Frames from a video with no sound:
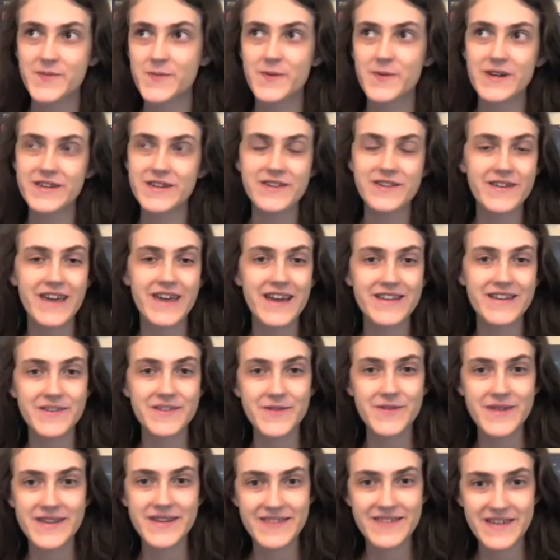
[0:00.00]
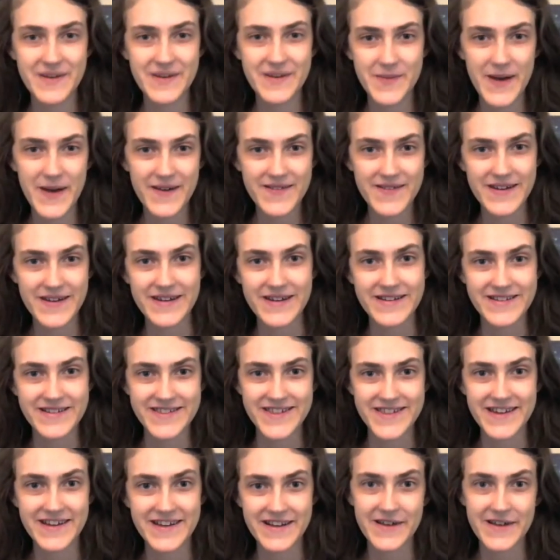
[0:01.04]
when you can't do anything about it, it's
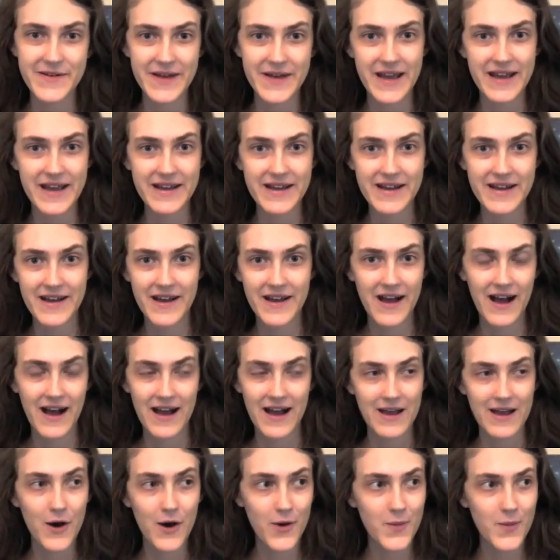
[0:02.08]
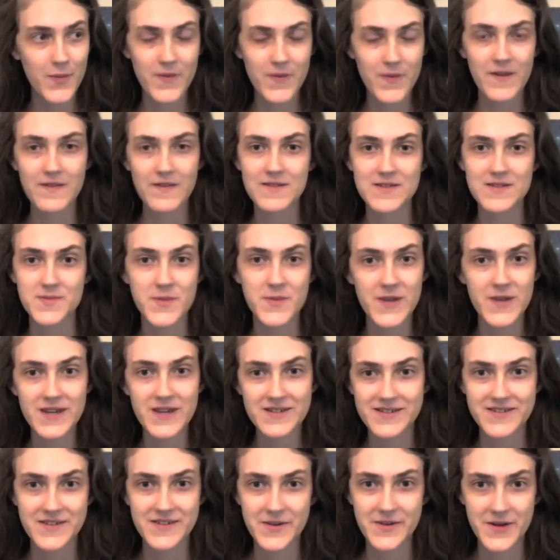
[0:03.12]
like, okay, I hope that this
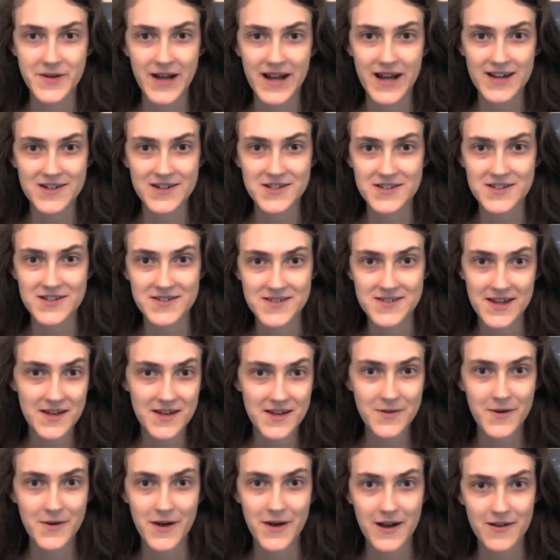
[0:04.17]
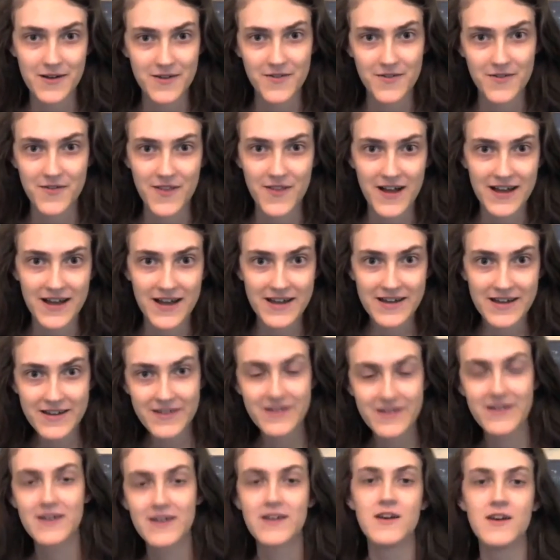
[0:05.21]
plane doesn't crash because I don't know how to fly it.
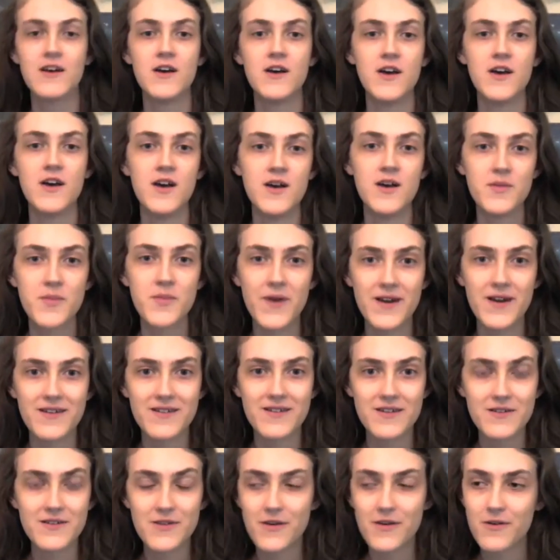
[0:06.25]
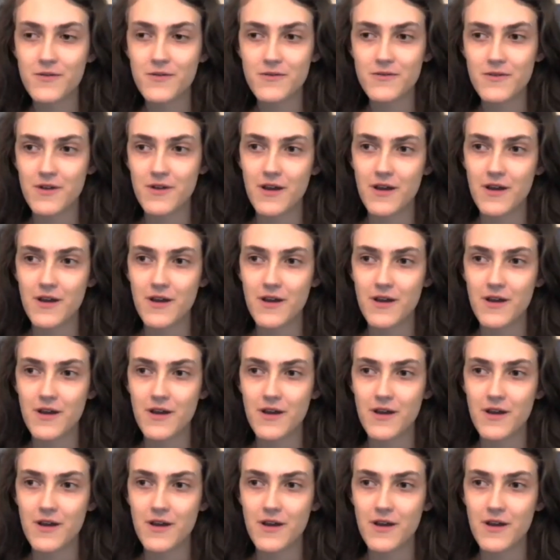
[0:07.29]
But you don't,